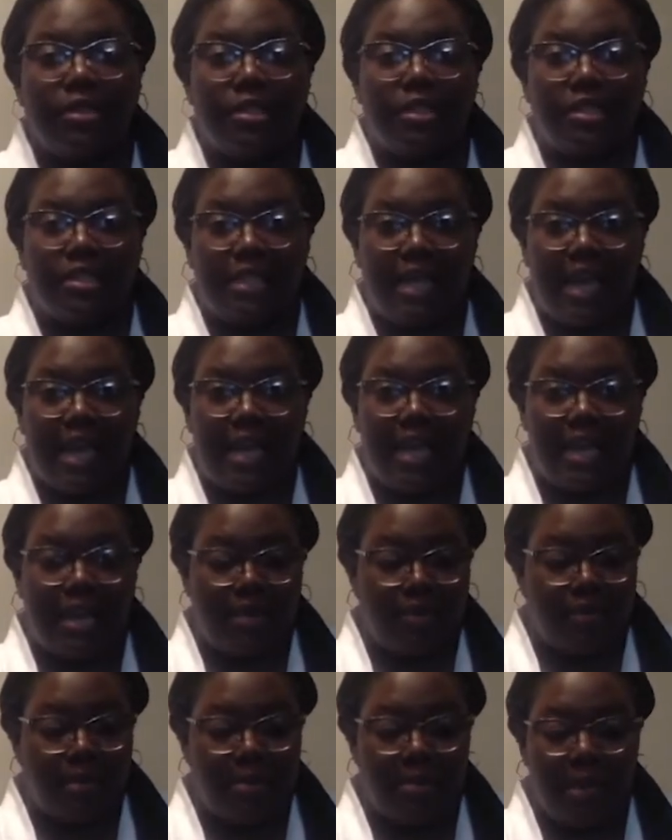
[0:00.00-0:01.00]
to take it
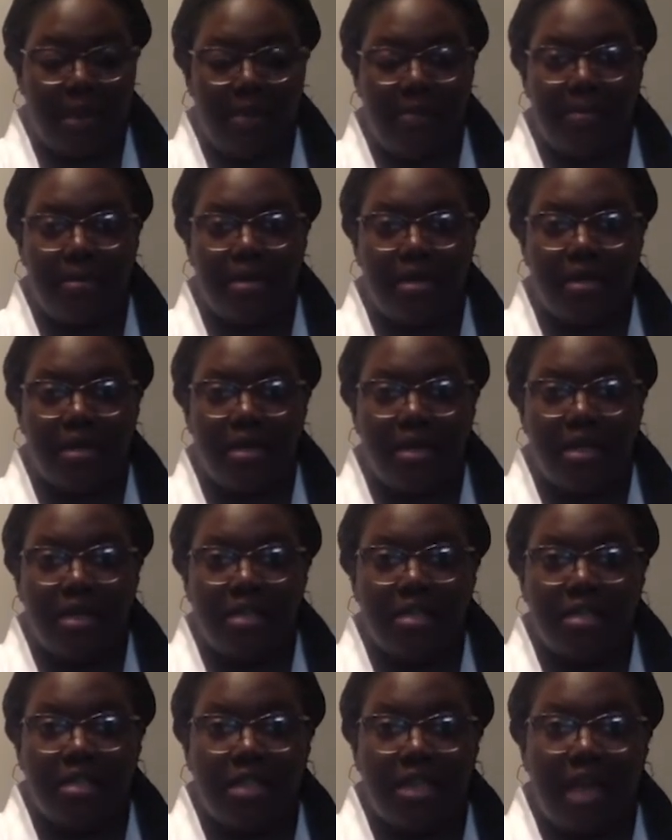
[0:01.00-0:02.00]
and remember,
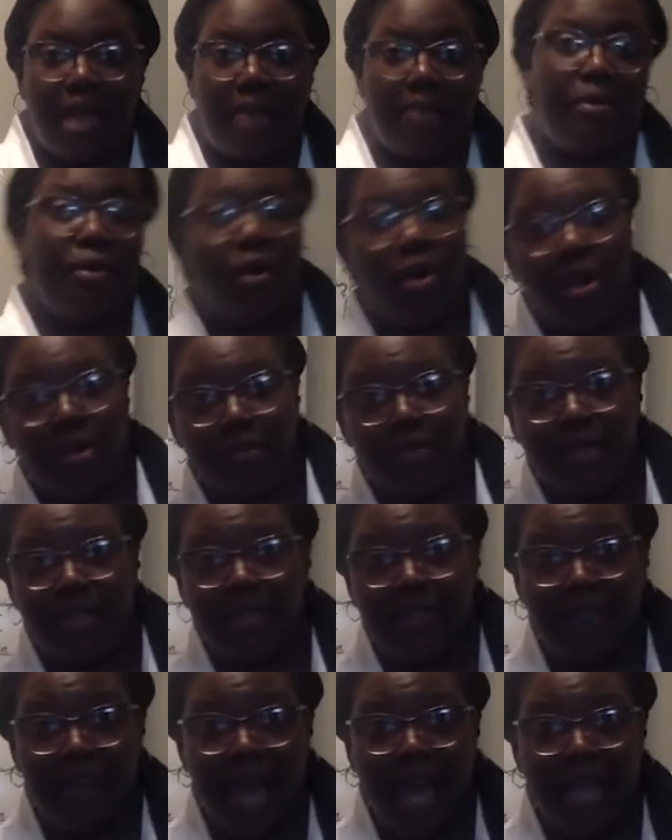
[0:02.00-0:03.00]
should I pour it really
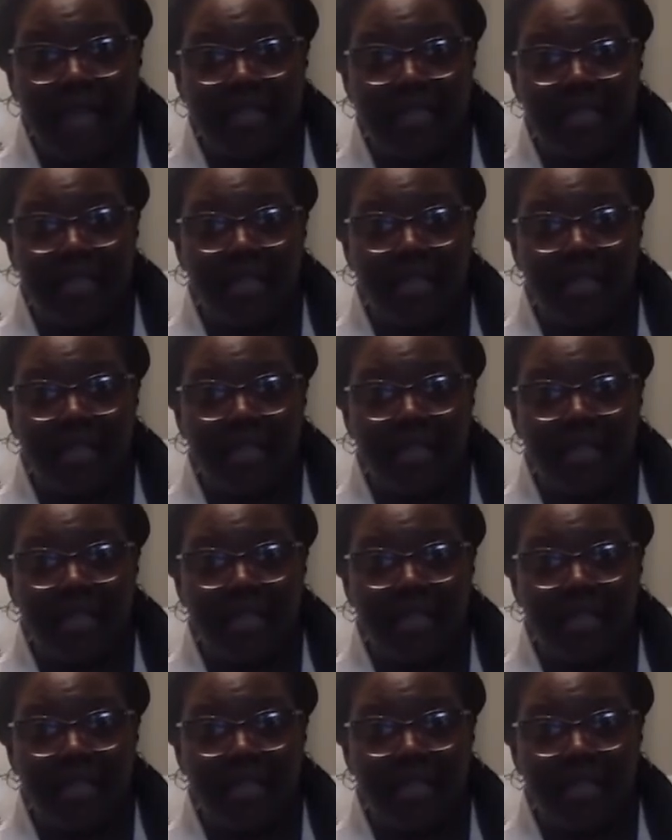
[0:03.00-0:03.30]
fast?